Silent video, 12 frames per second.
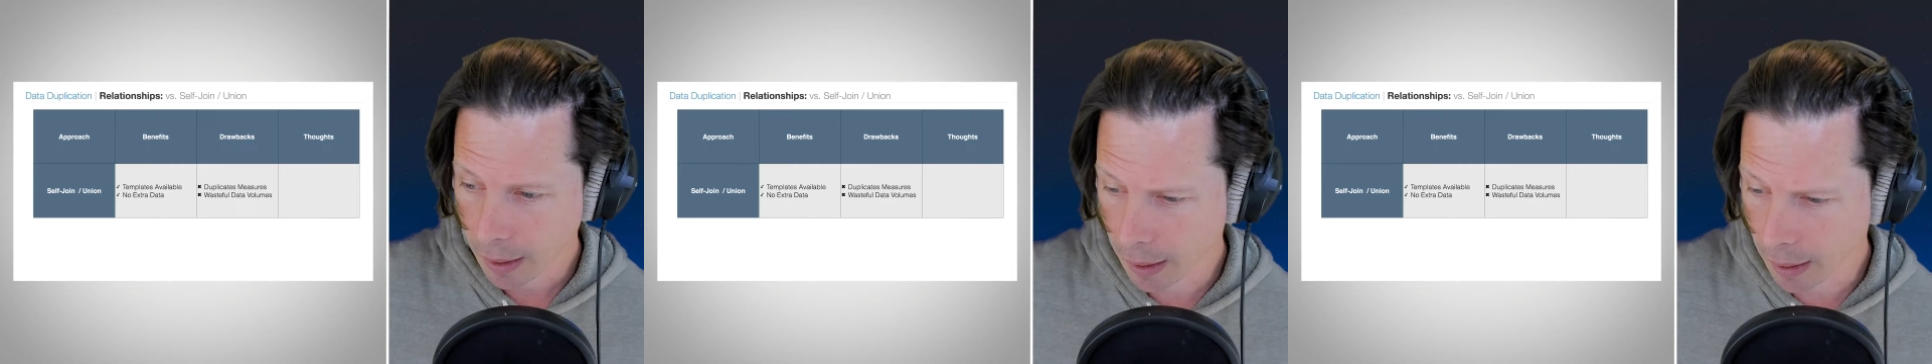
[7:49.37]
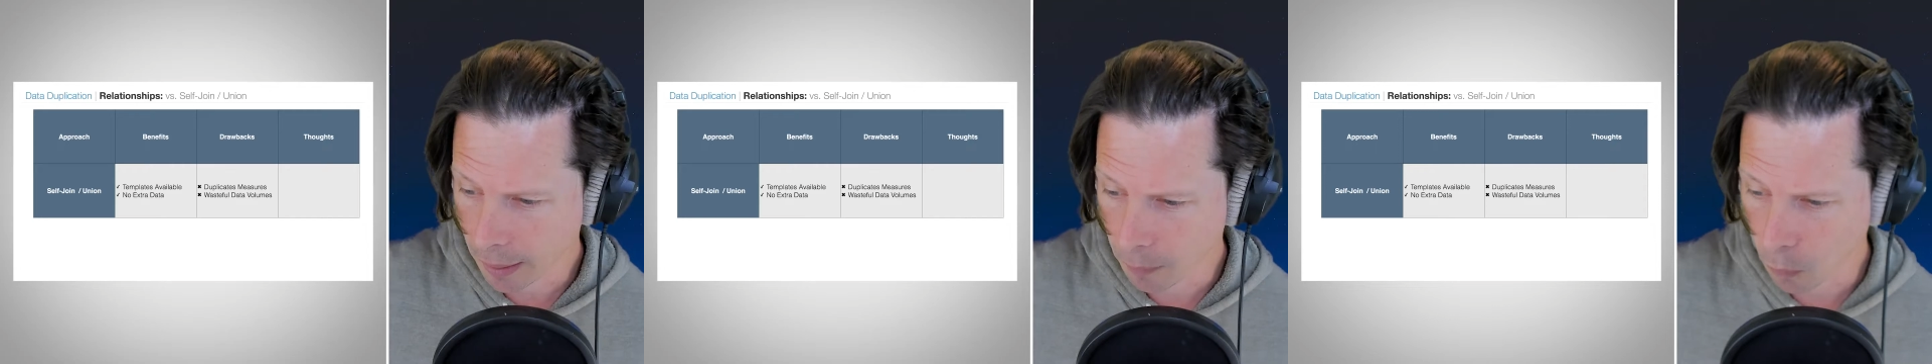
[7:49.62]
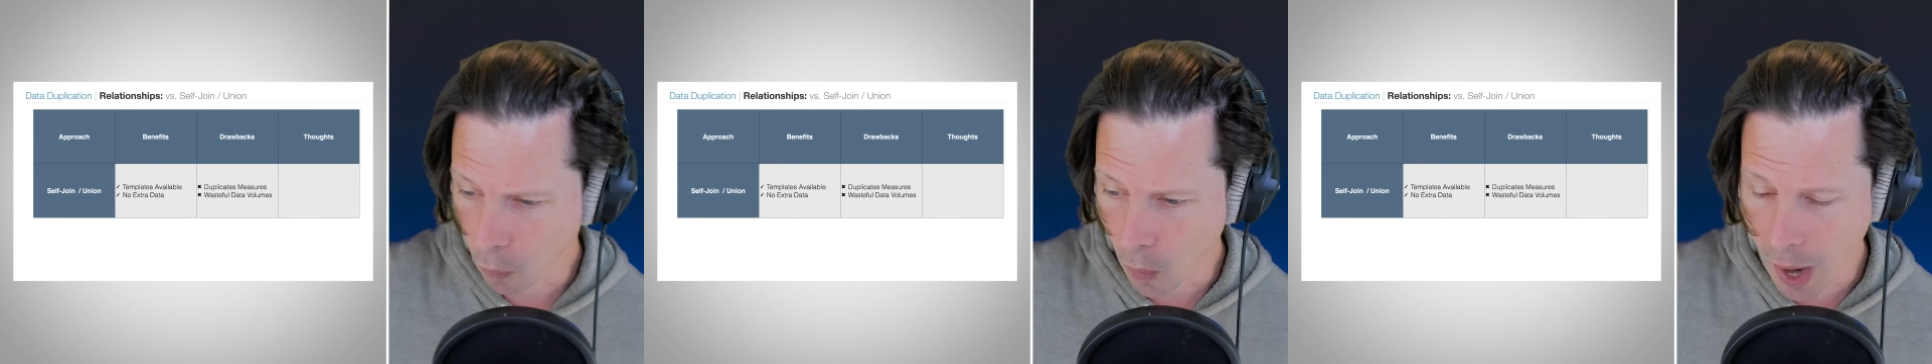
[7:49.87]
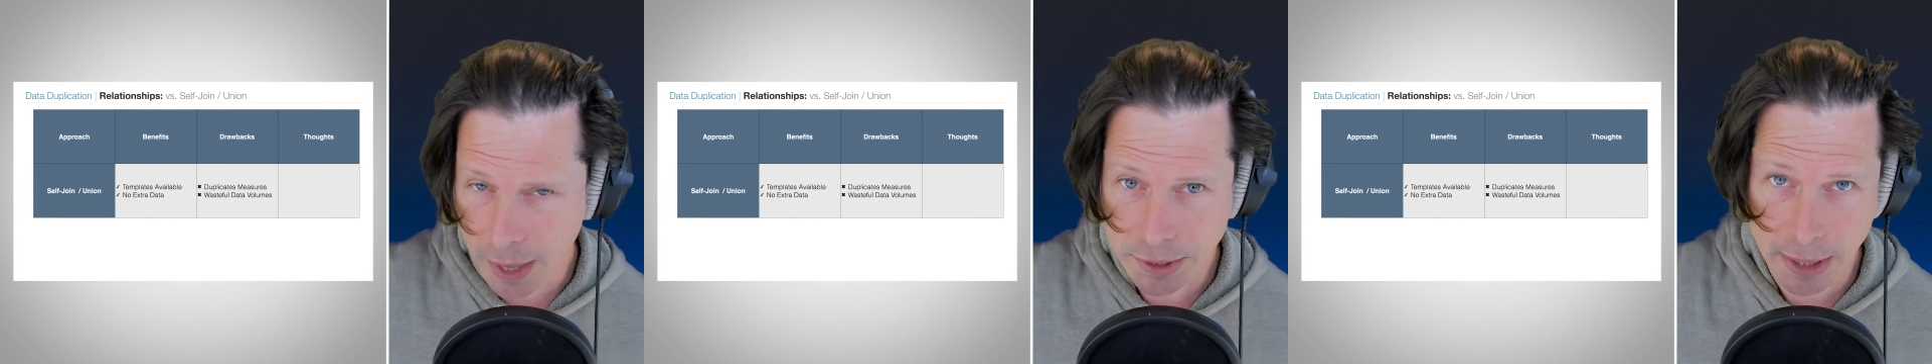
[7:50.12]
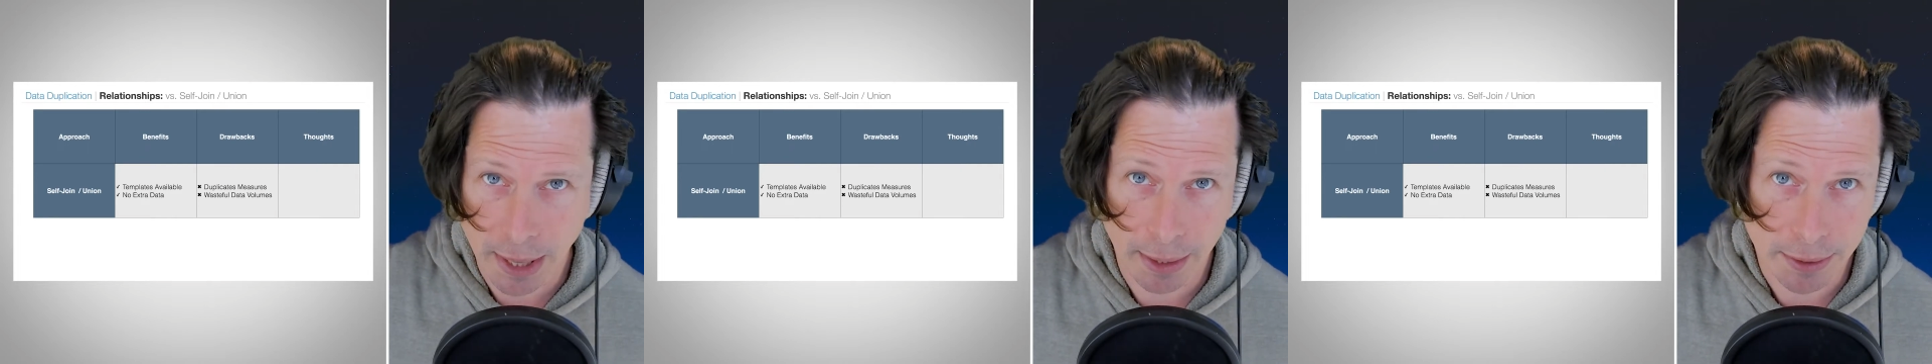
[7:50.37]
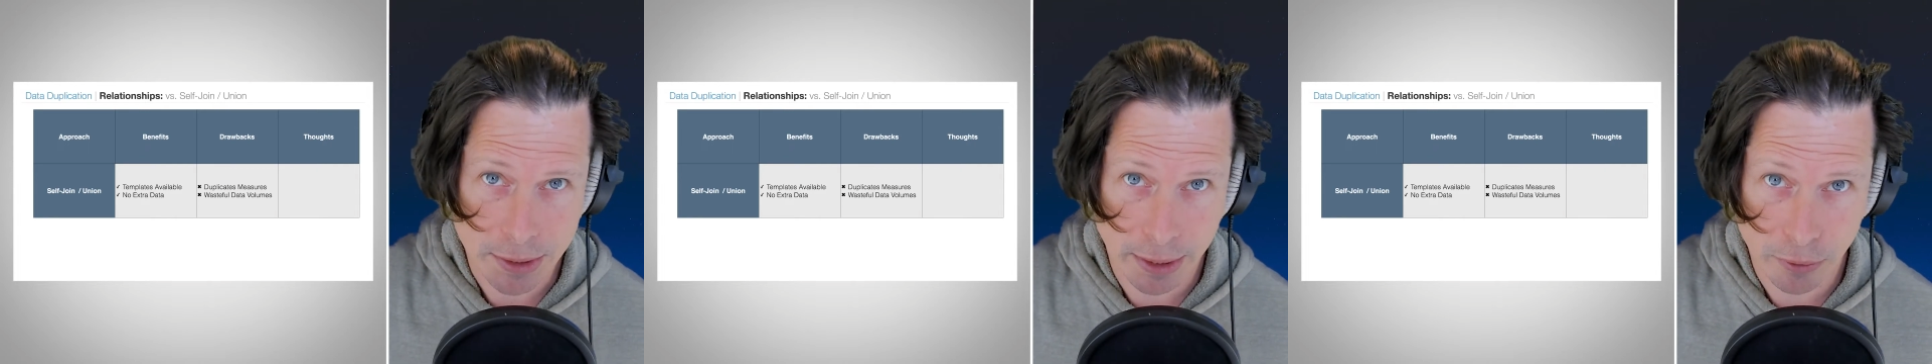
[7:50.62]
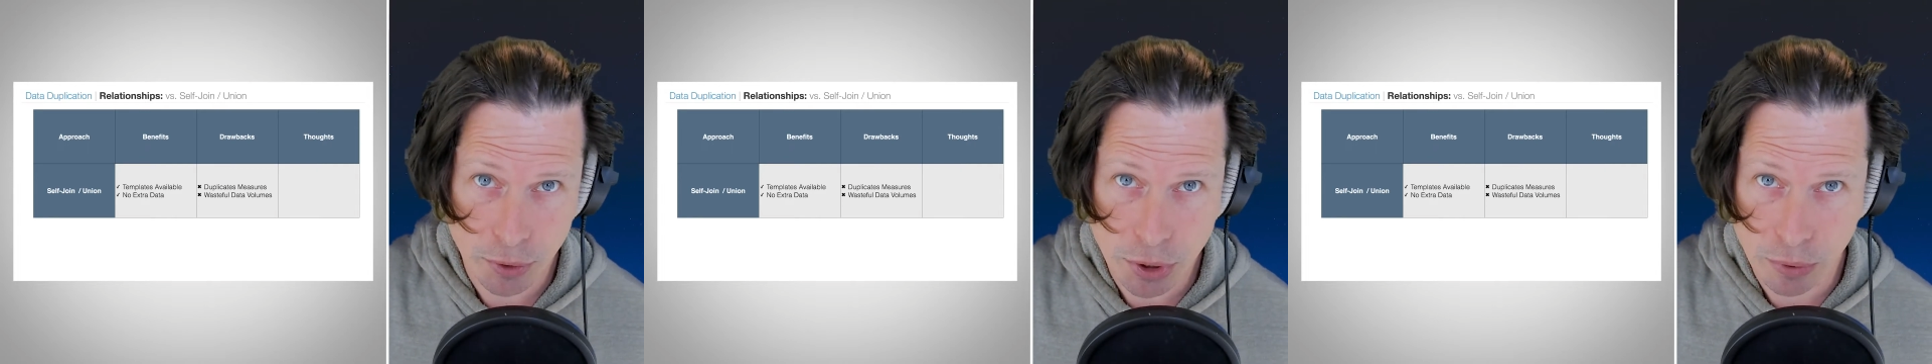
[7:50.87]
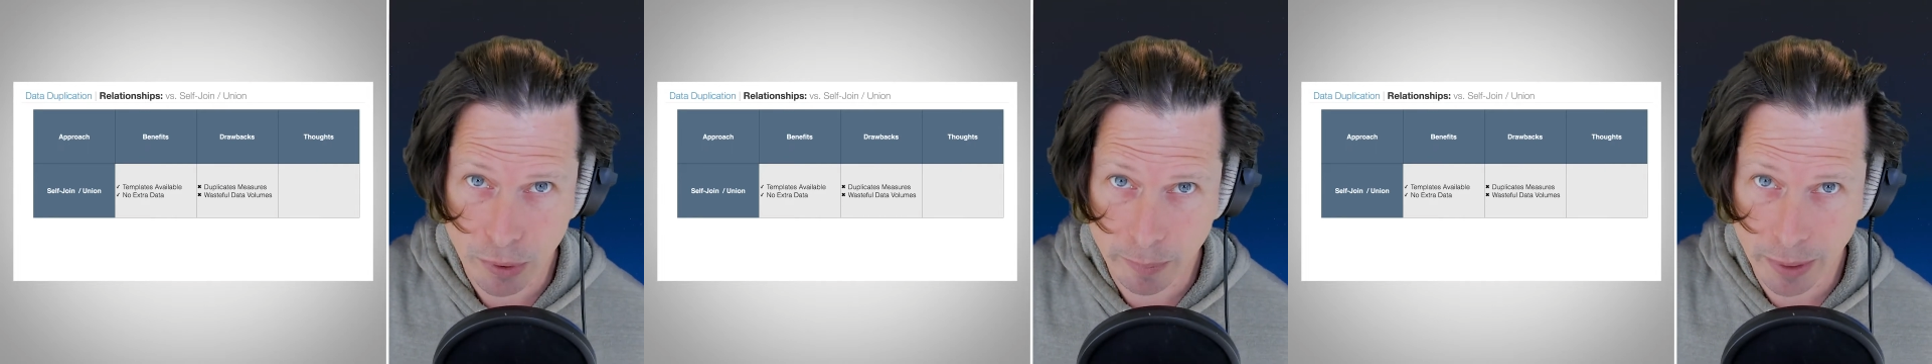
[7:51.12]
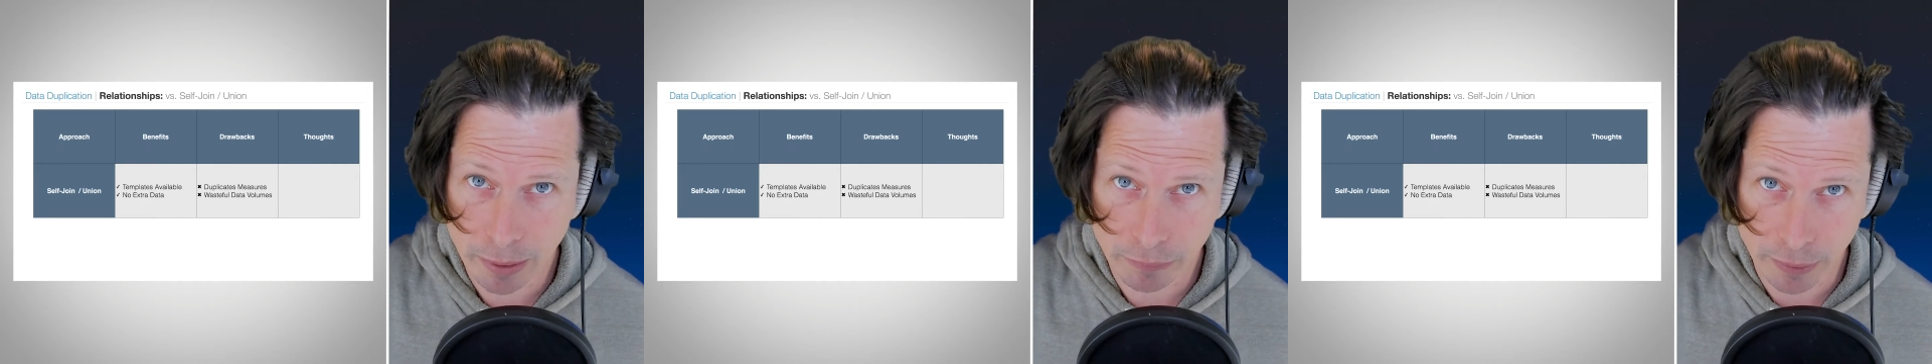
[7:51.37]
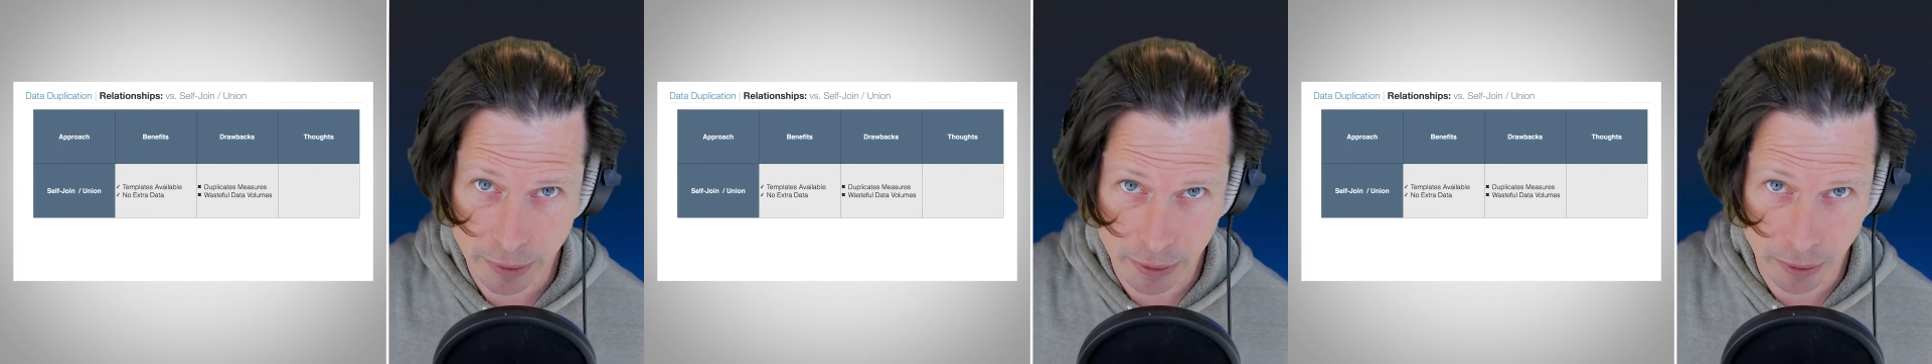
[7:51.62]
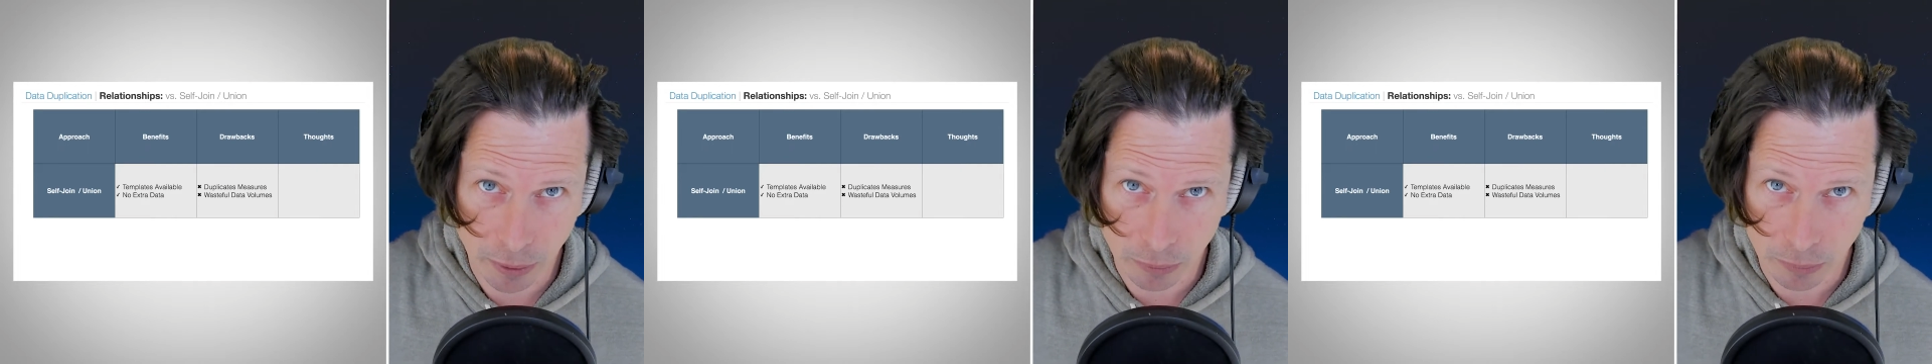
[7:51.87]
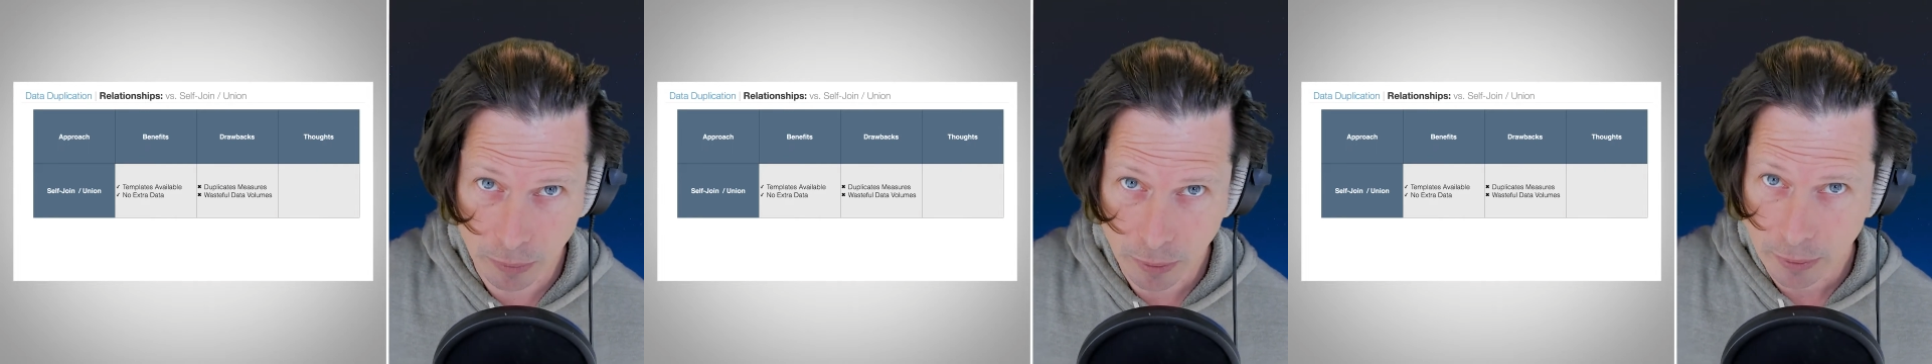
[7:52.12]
watch Alexander's 3-minute video,